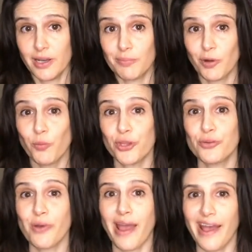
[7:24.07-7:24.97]
But when
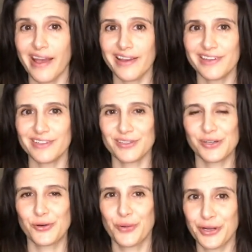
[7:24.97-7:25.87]
you add
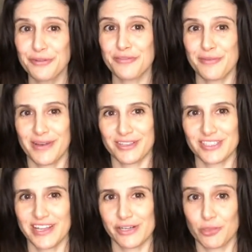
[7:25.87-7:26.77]
queer females
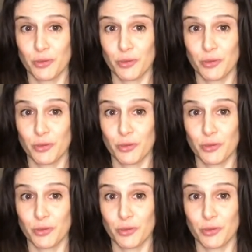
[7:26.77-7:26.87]
to that group,